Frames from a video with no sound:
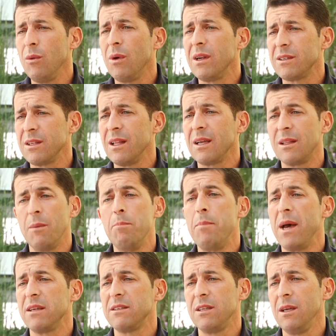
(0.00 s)
want to select the
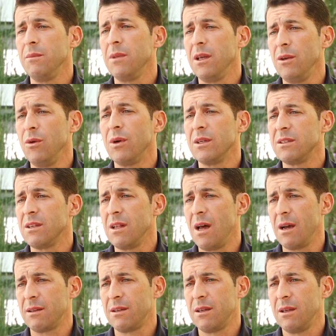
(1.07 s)
best team that you can
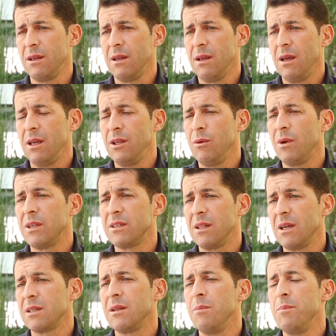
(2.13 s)
select. And you want to
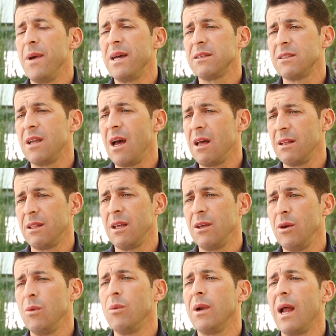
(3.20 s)
select the best talent that
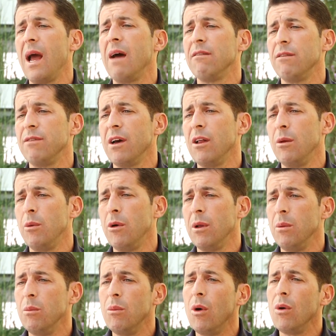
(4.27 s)
you want to have available
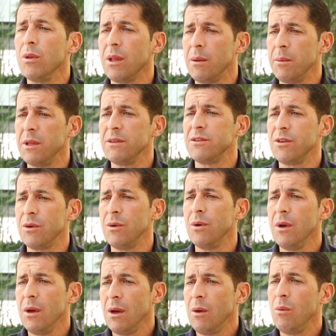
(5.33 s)
and mold them into
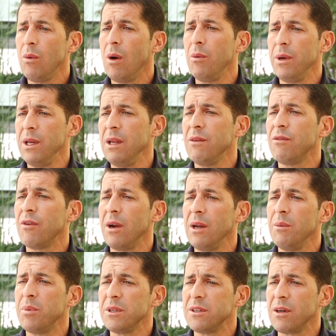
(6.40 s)
what we need for
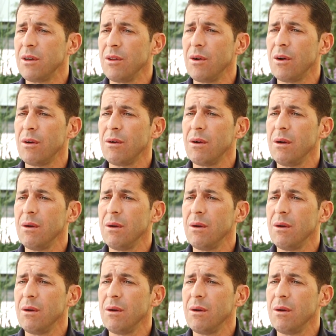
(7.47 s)
any particular